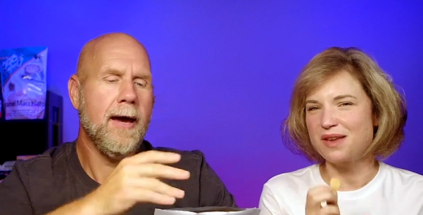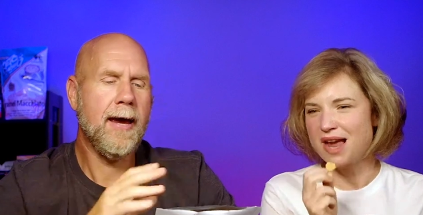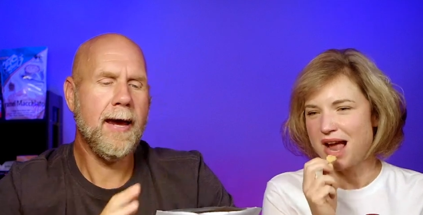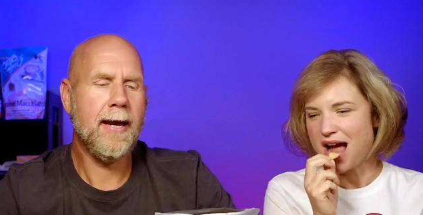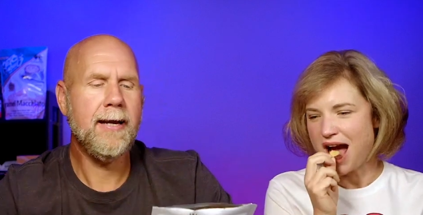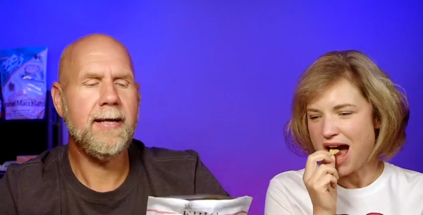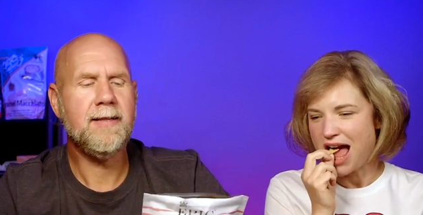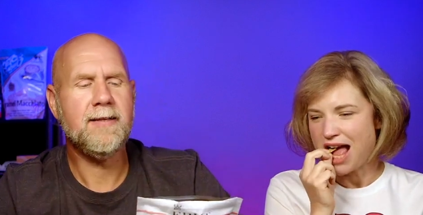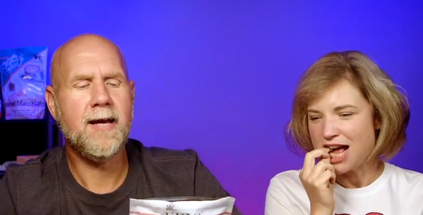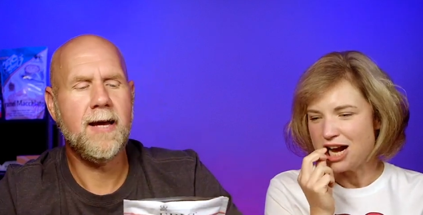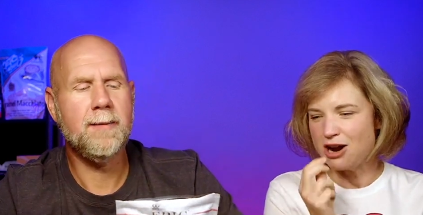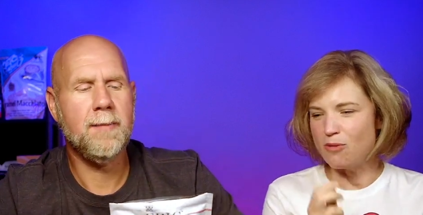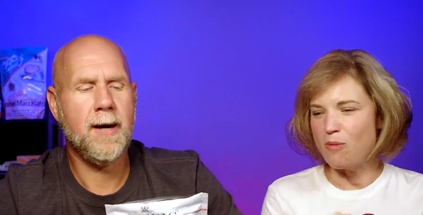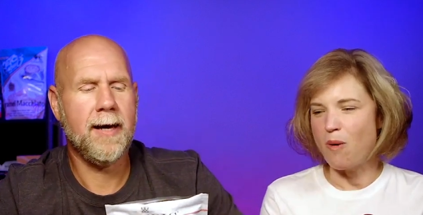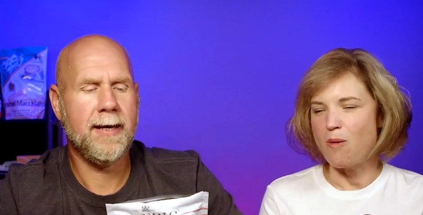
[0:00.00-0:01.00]

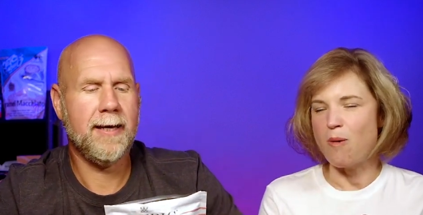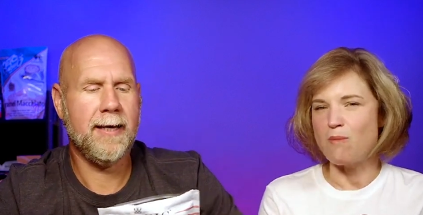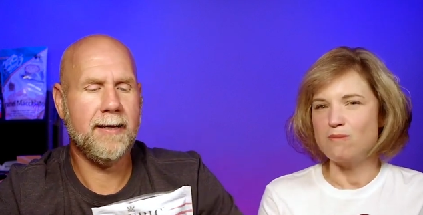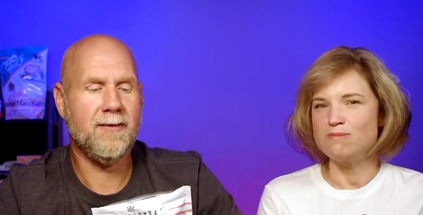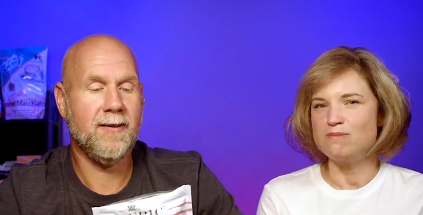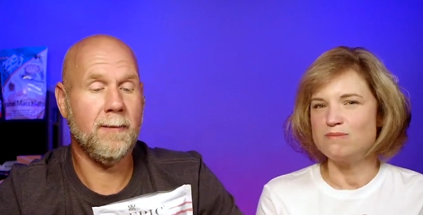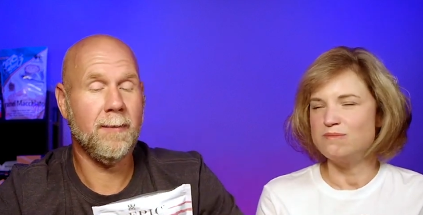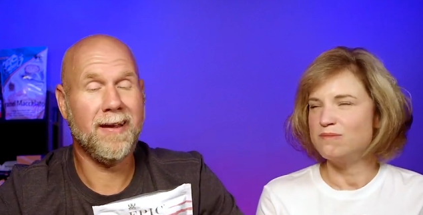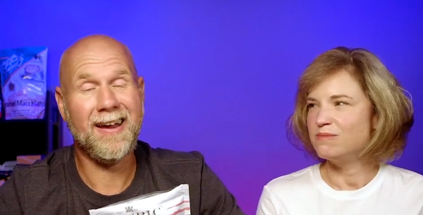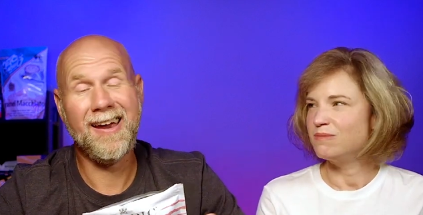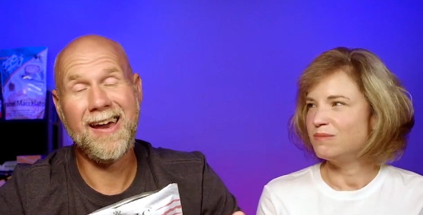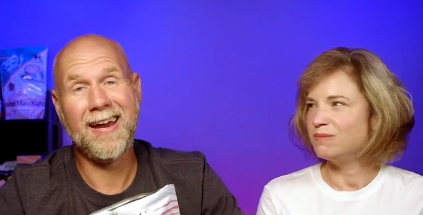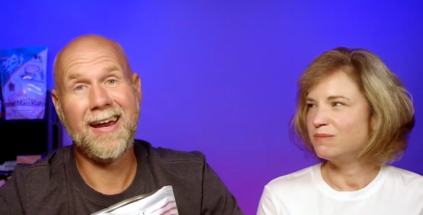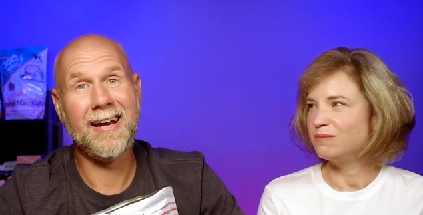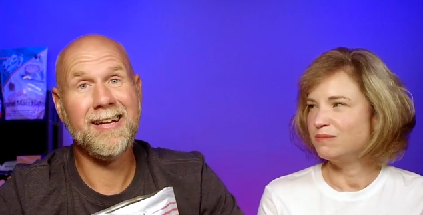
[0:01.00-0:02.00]
Speaker 1: Anytime I eat something,
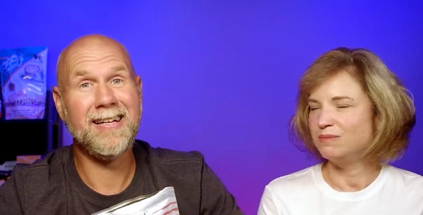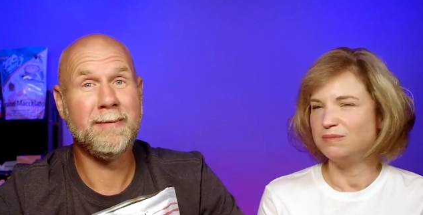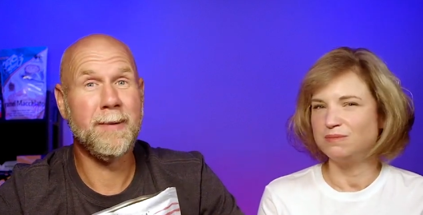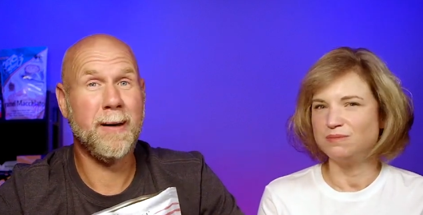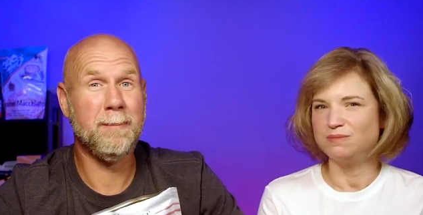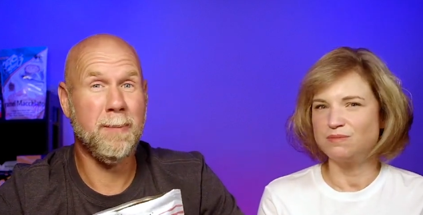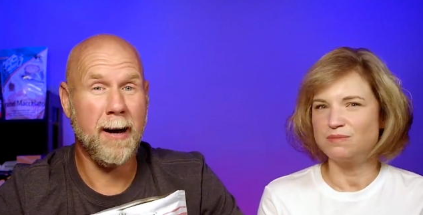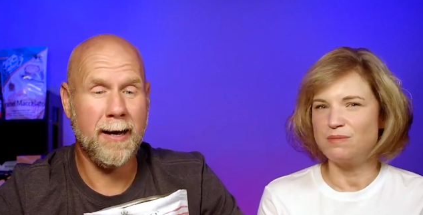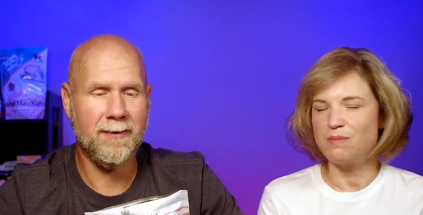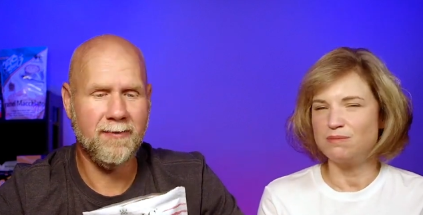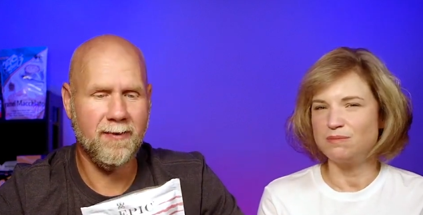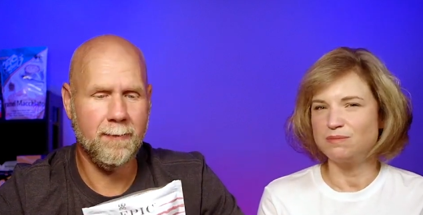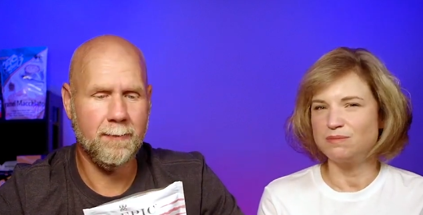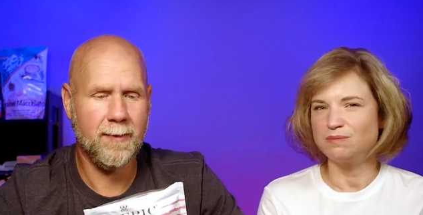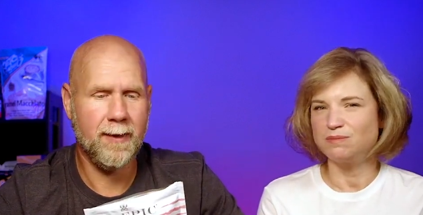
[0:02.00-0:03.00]
heck, anytime I buy
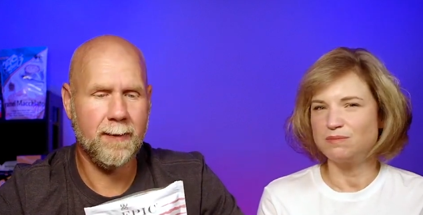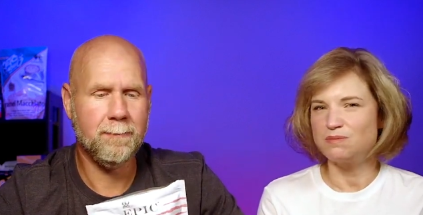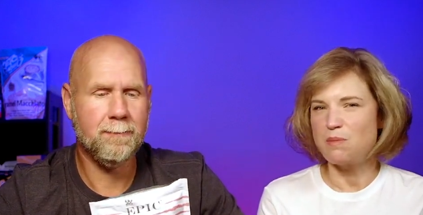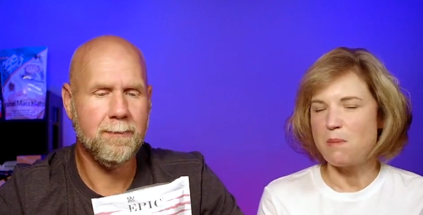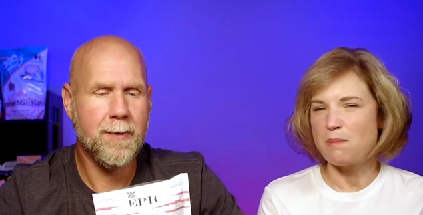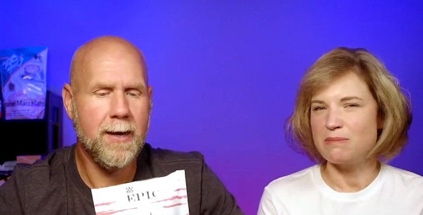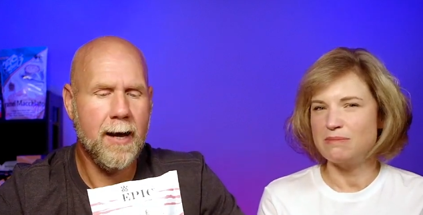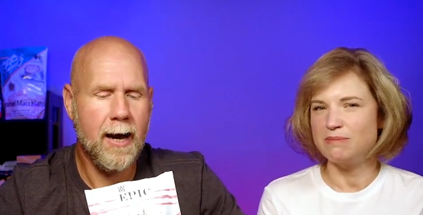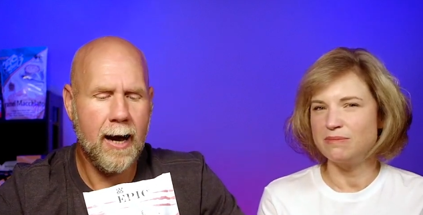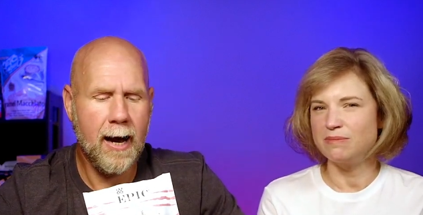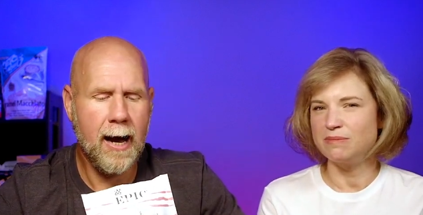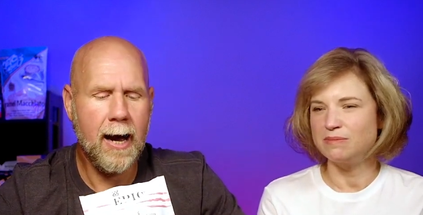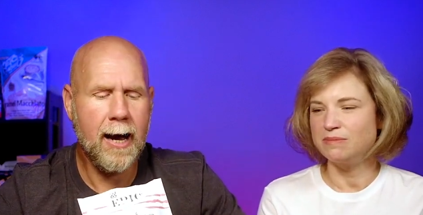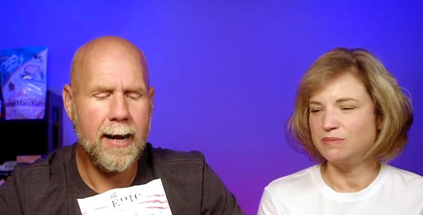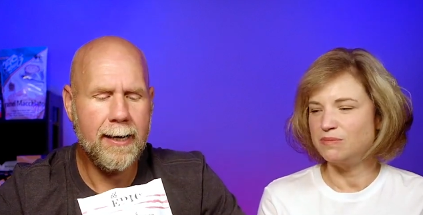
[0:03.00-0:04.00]
something,
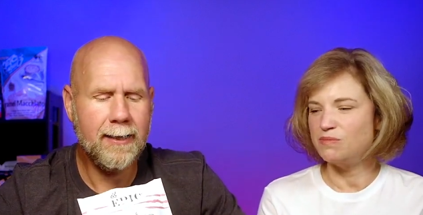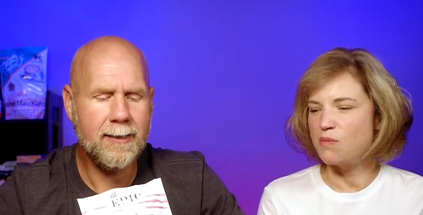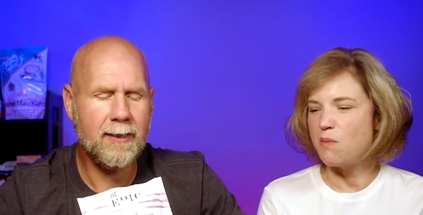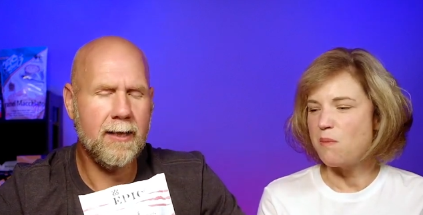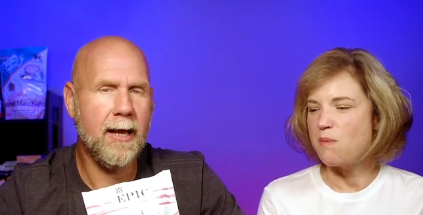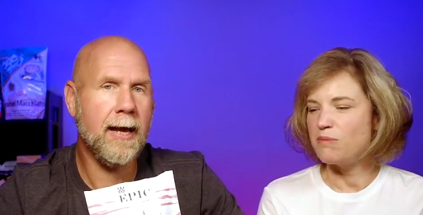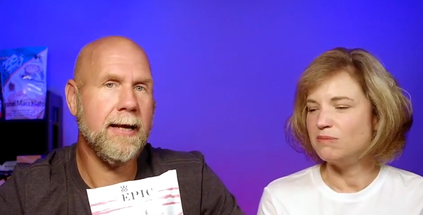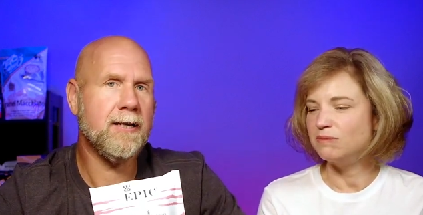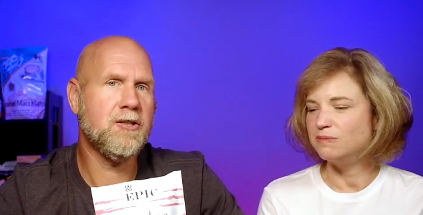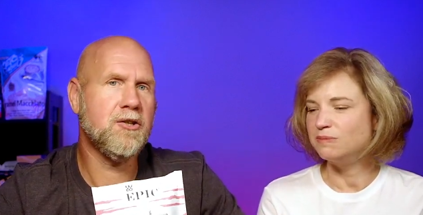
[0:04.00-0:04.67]
I like